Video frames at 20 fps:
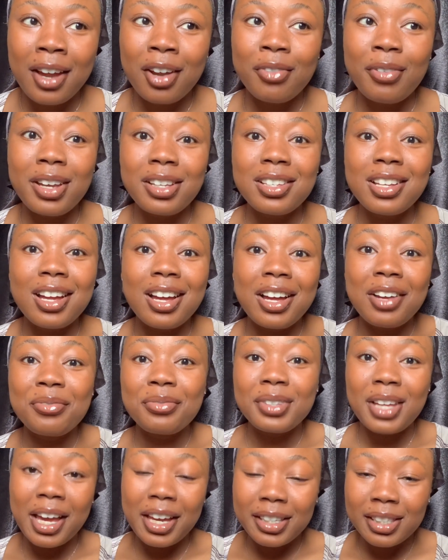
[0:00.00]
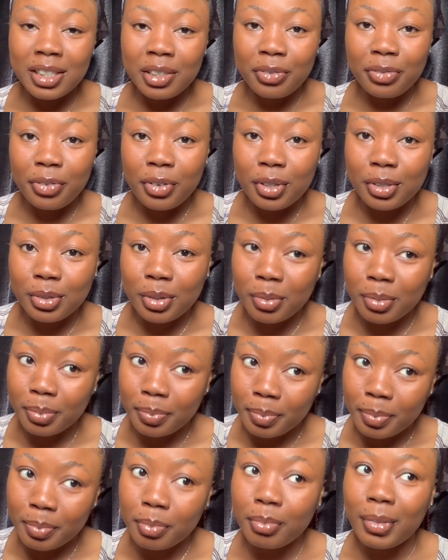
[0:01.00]
Right now I have nine eighty-four, so
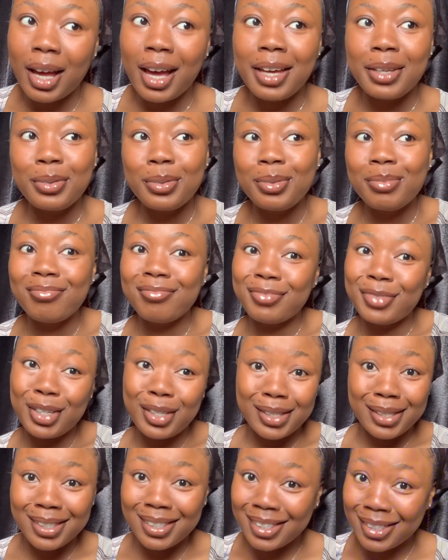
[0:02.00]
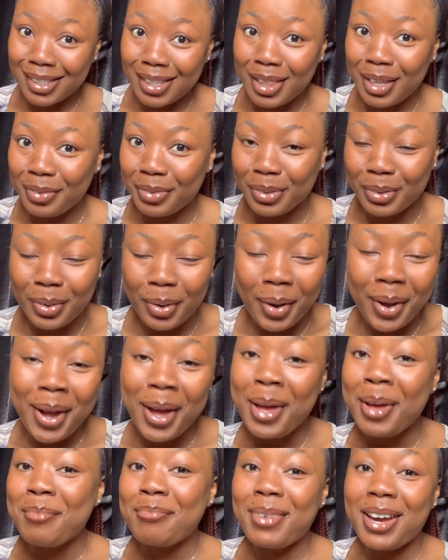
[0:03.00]
I know just sixteen left to go,
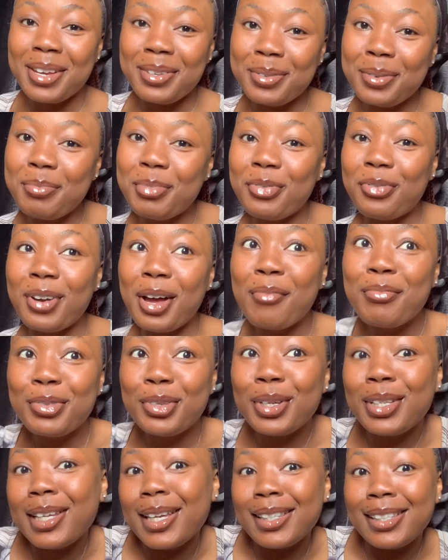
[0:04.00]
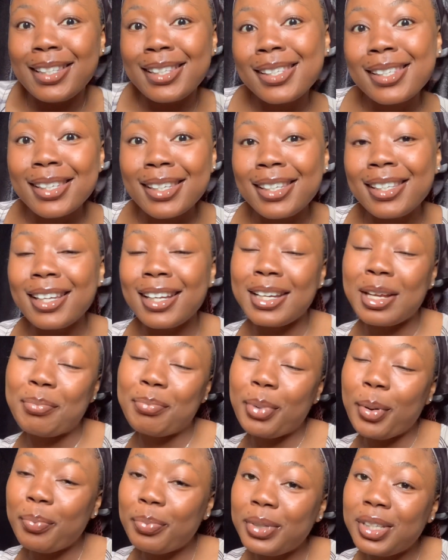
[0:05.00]
but I know before I'm done editing and I
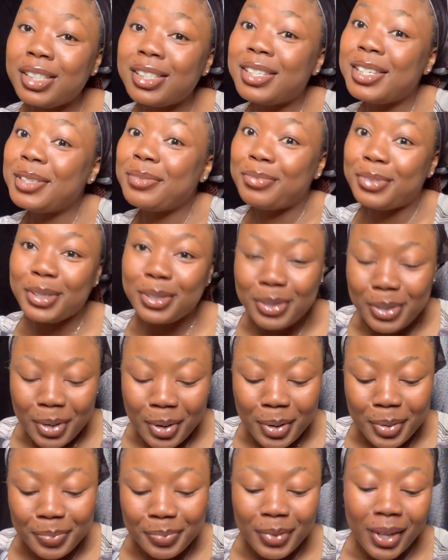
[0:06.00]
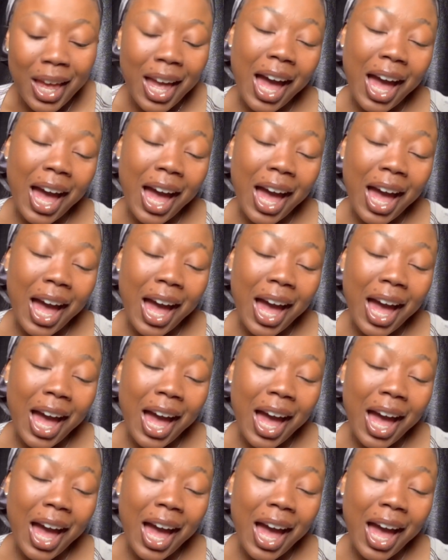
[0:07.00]
publish this video,